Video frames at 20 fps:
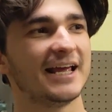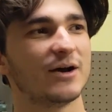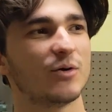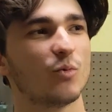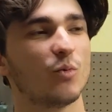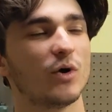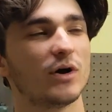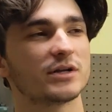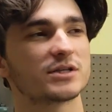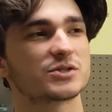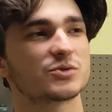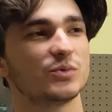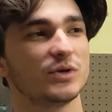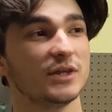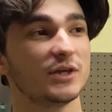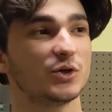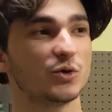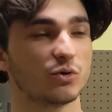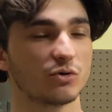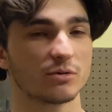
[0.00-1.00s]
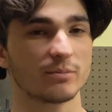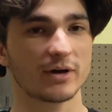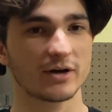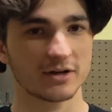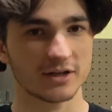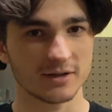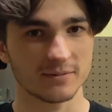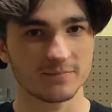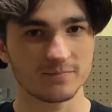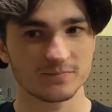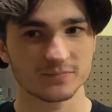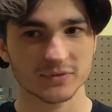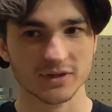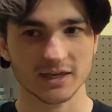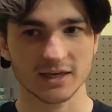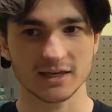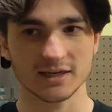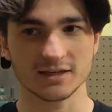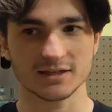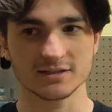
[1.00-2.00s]
what's really cool about him
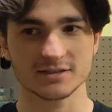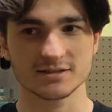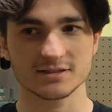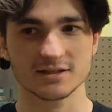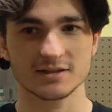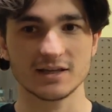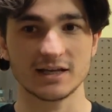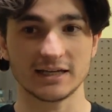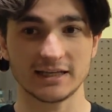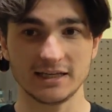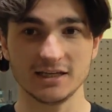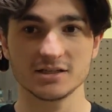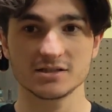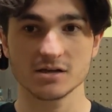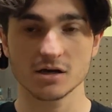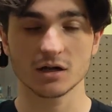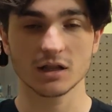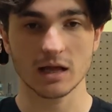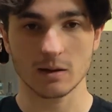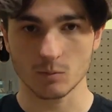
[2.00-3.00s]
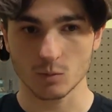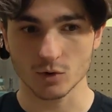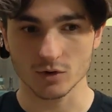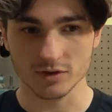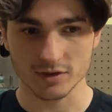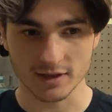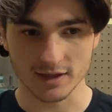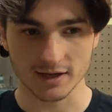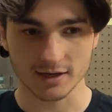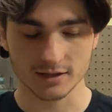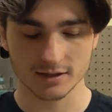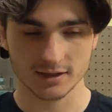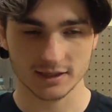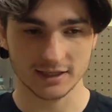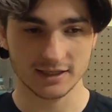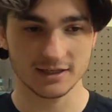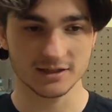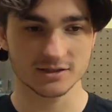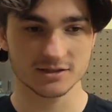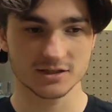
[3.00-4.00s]
is that he's done a lot more than that.
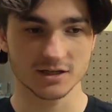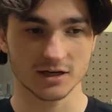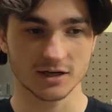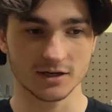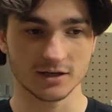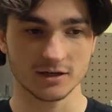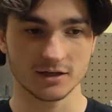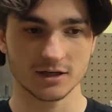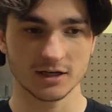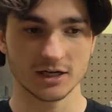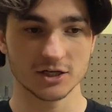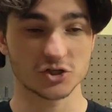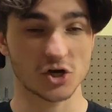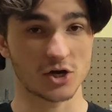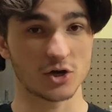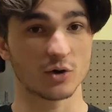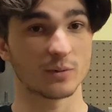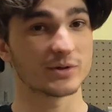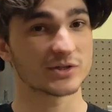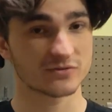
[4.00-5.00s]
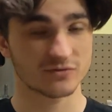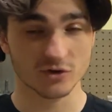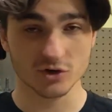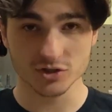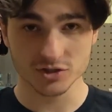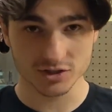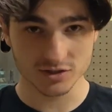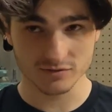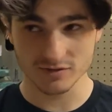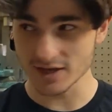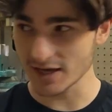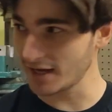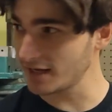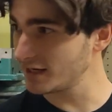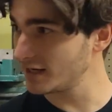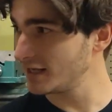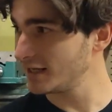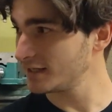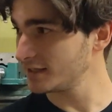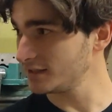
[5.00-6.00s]
He has done ginormous versions of
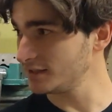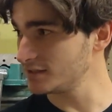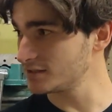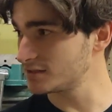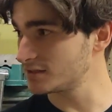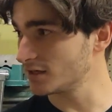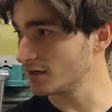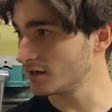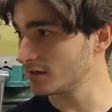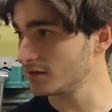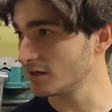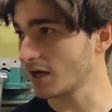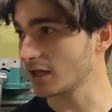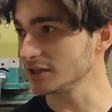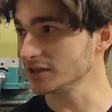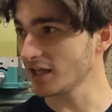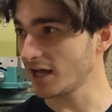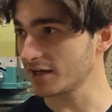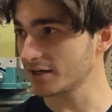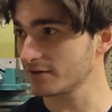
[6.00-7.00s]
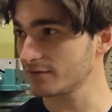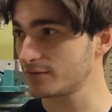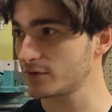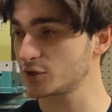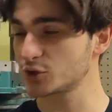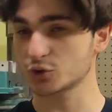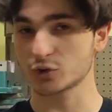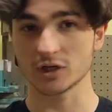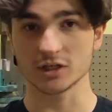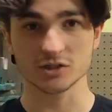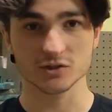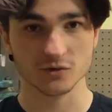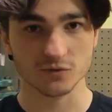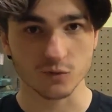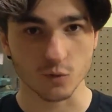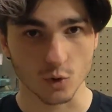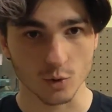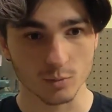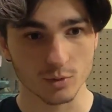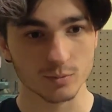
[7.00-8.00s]
that. He's done a lot of
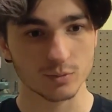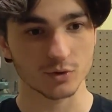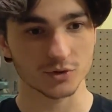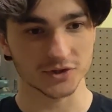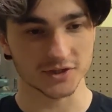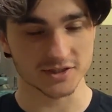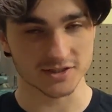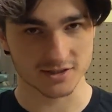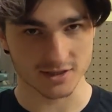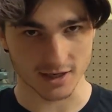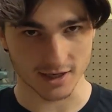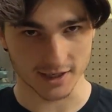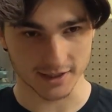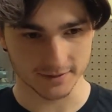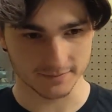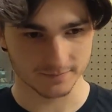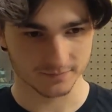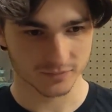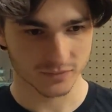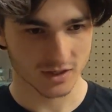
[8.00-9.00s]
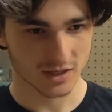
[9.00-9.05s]
transformable design.